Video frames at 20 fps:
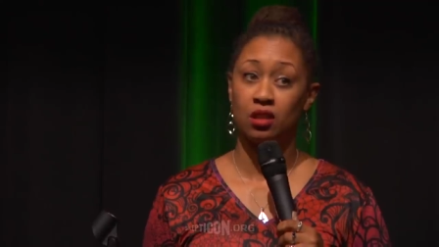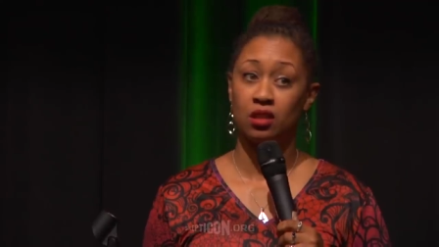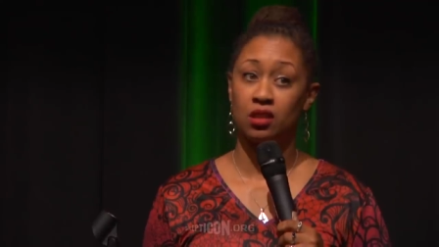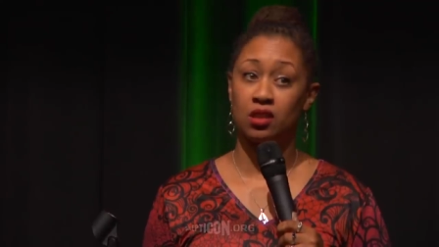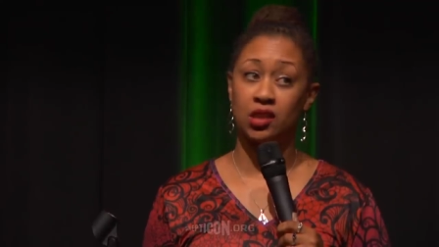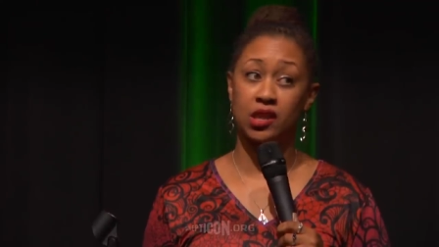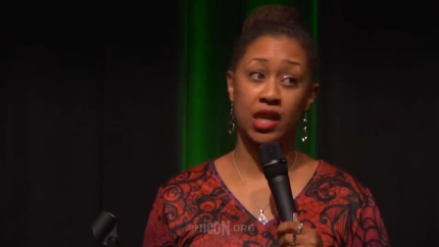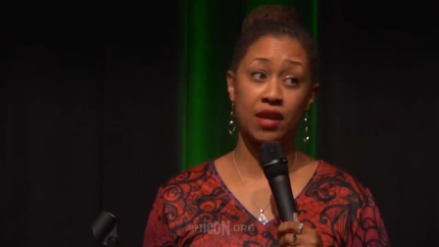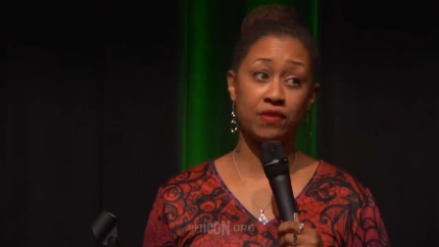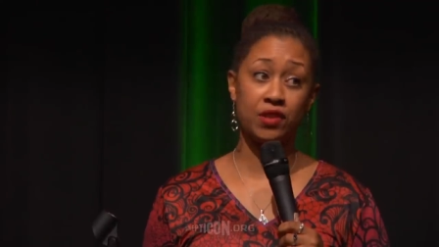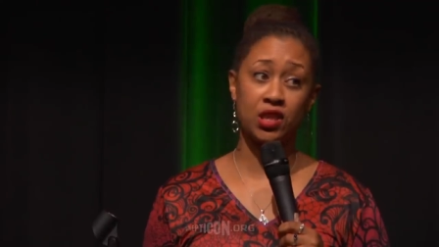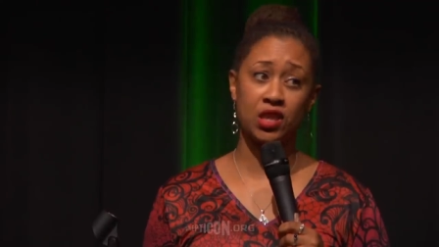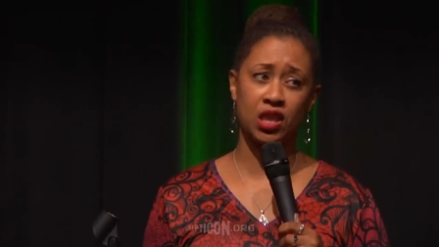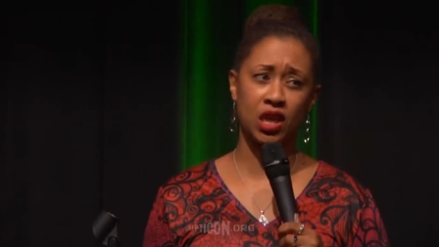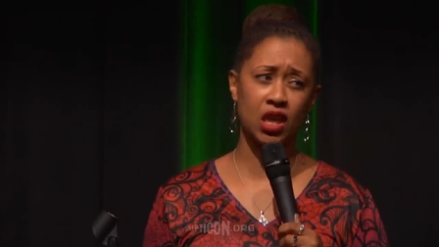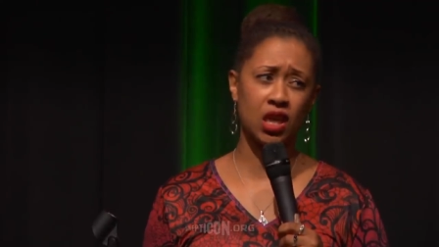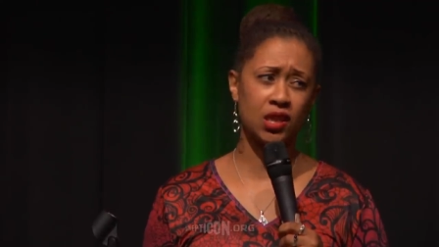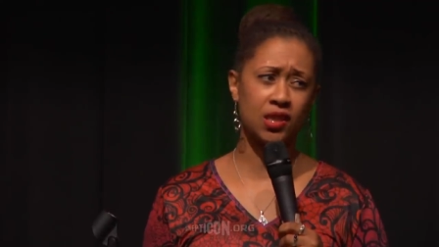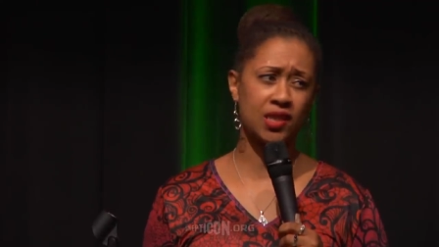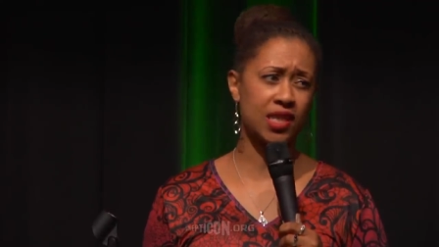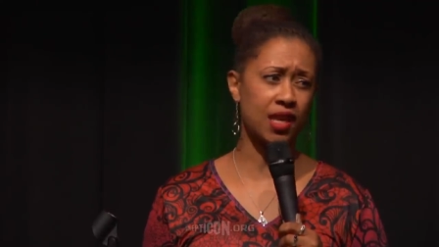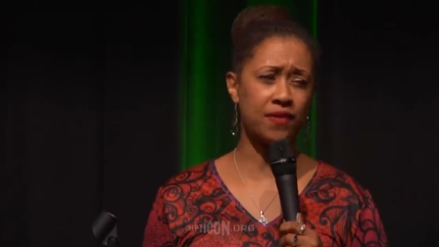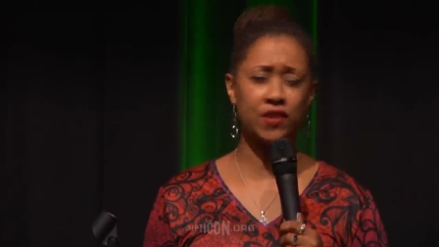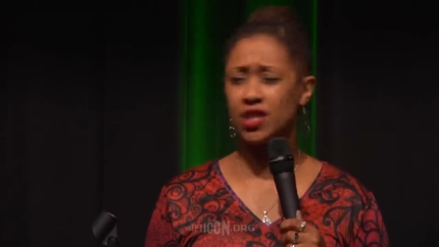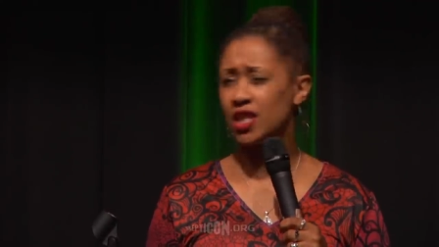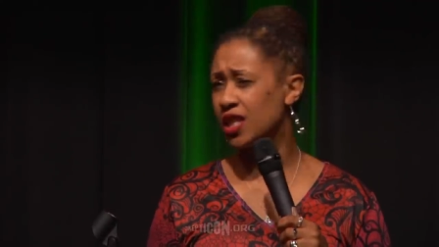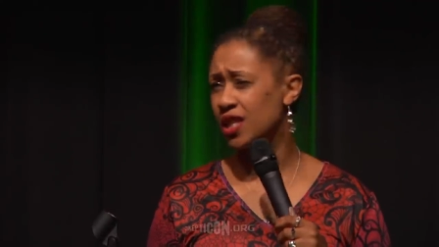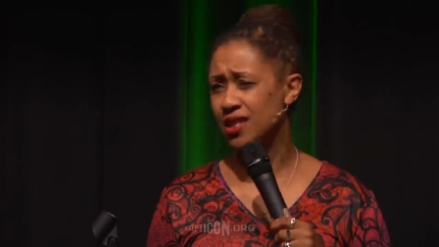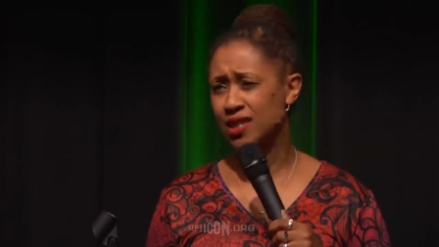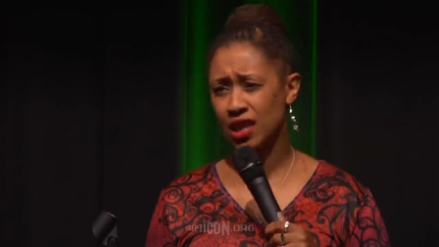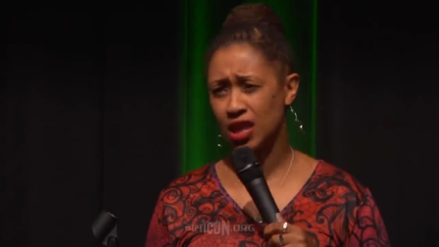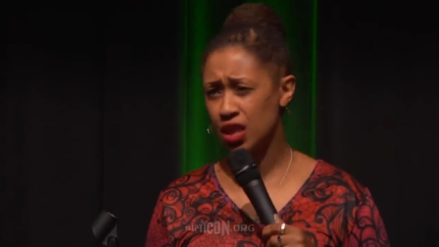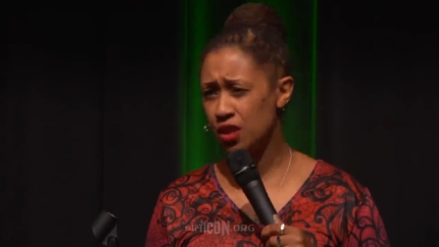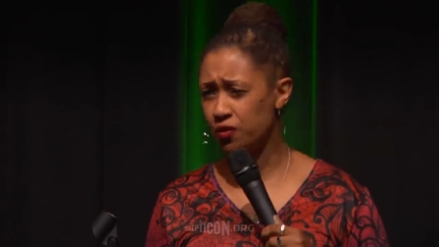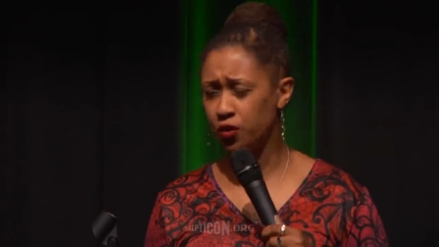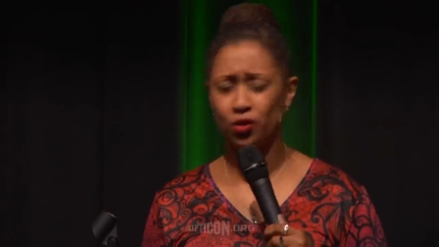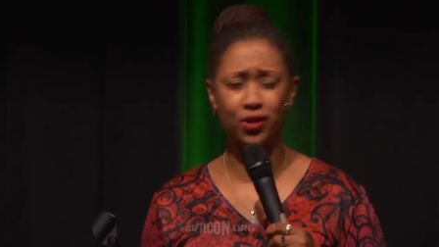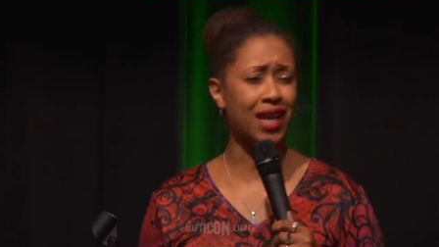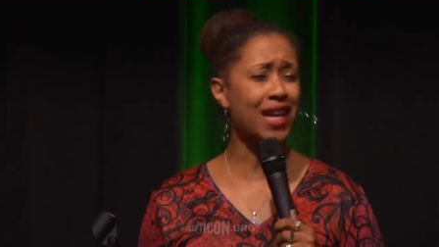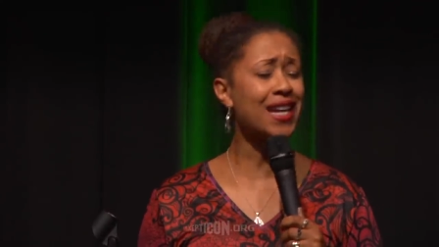Seventeen, seventeen is
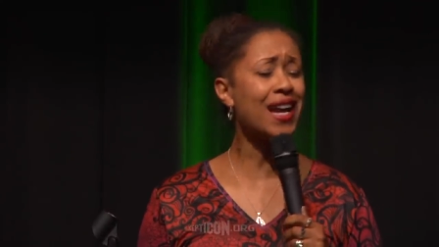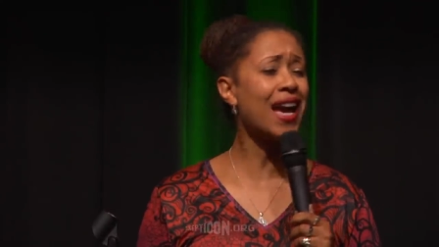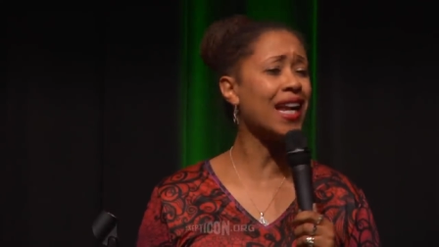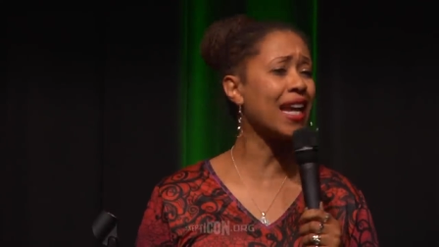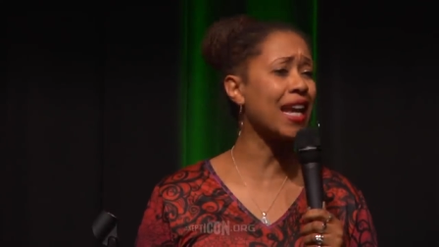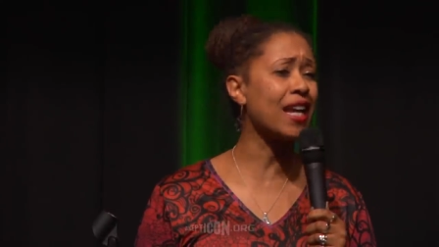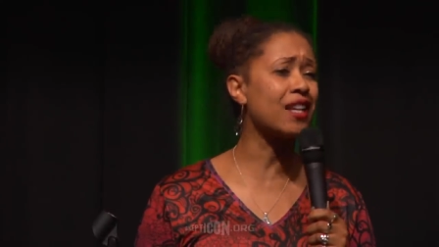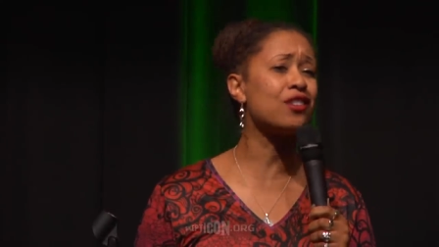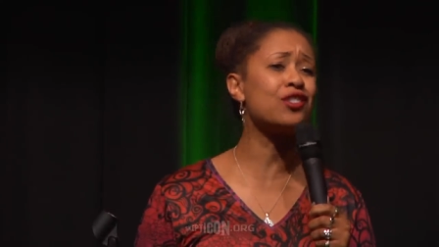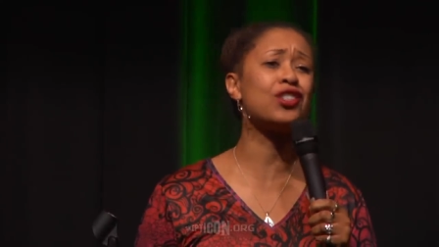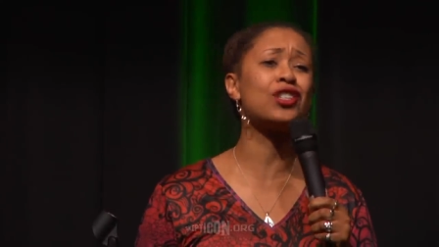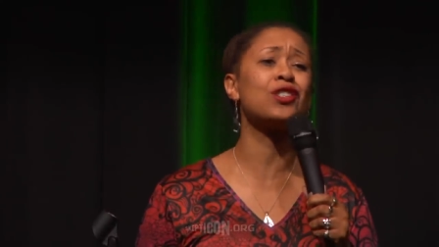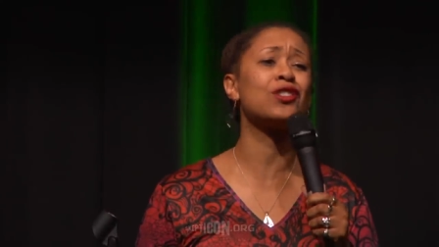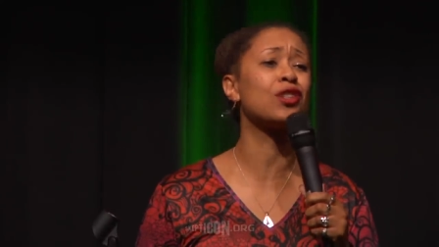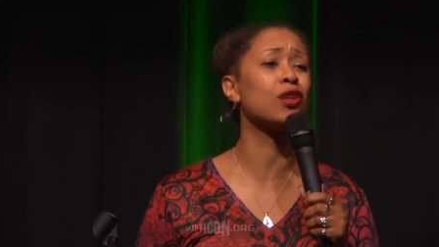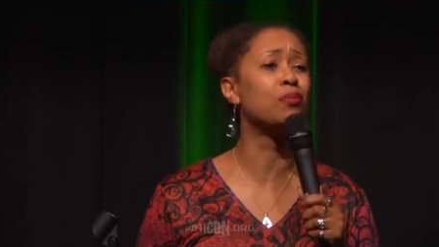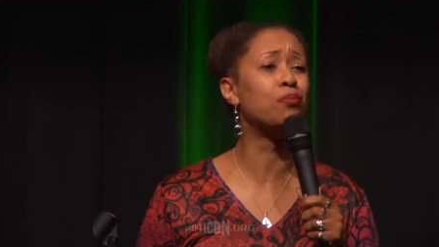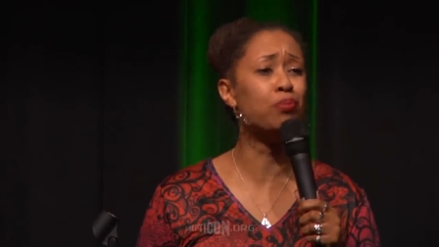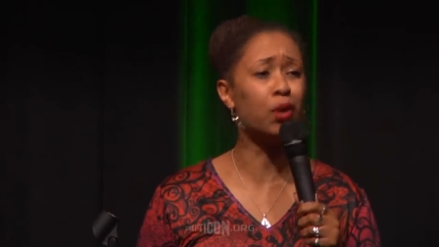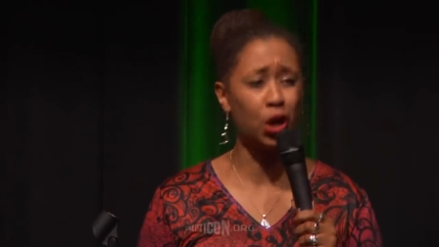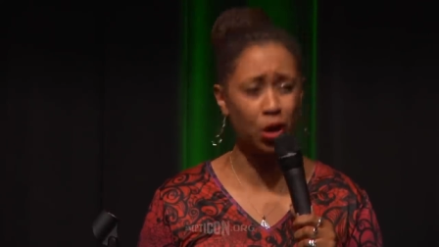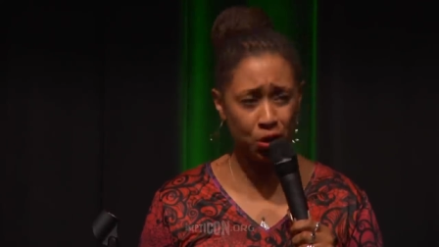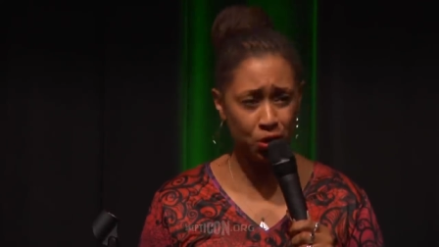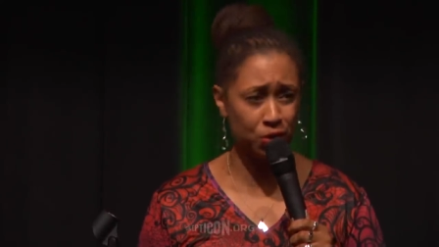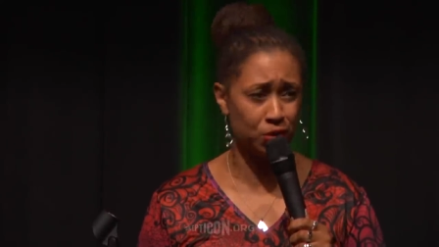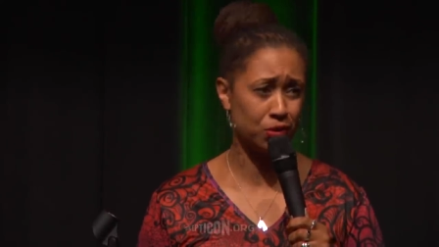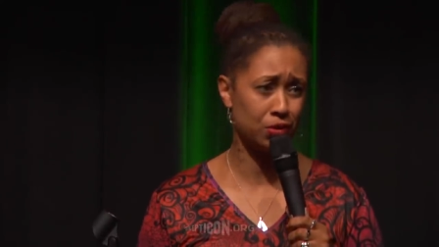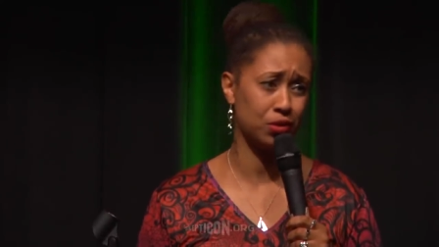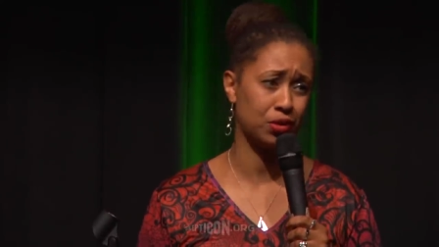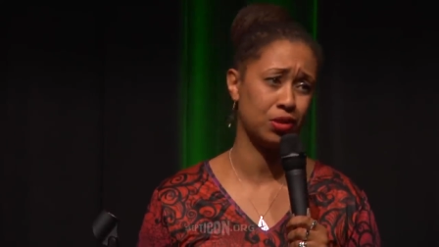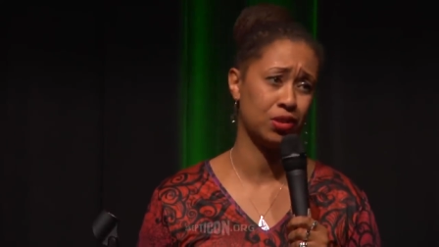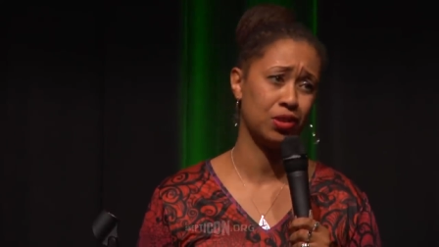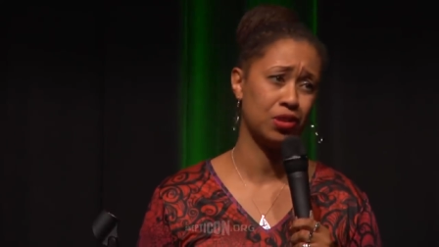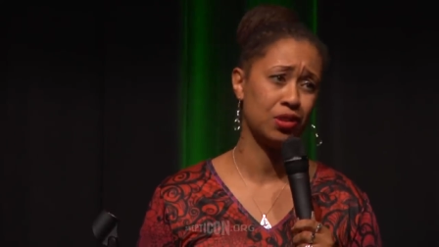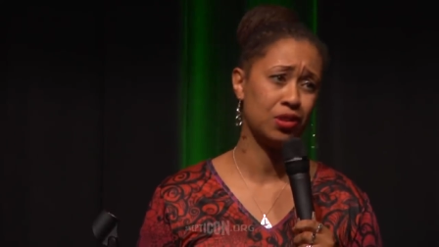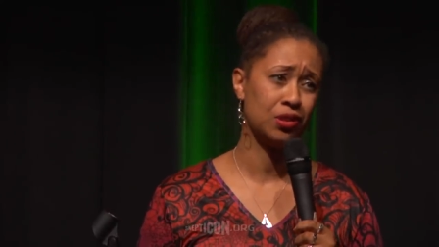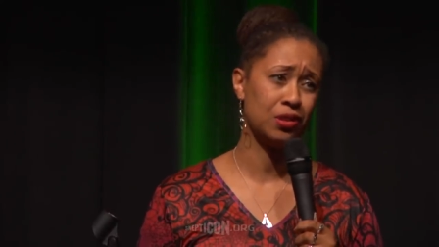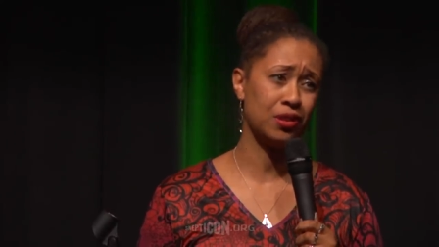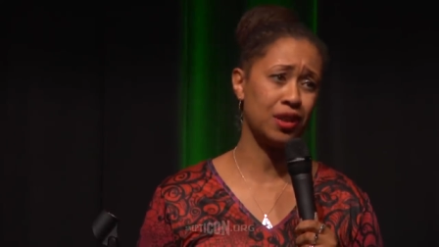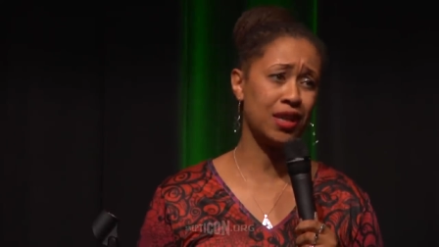evil. They got energy to burn
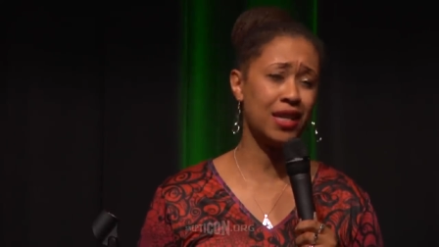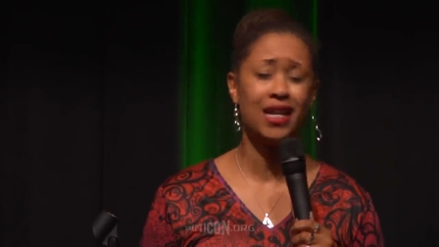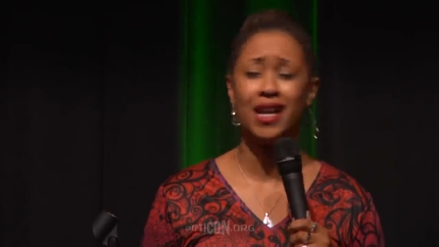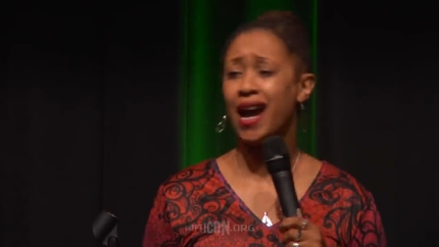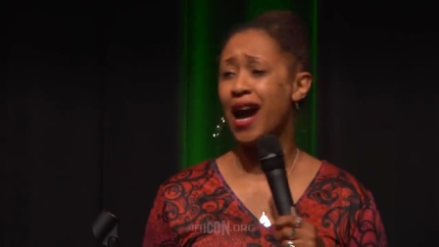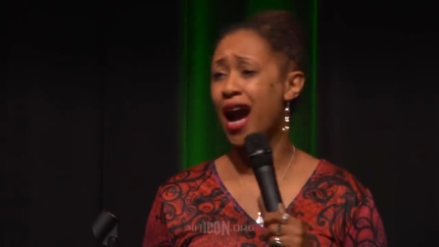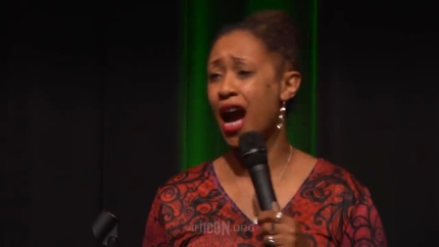right?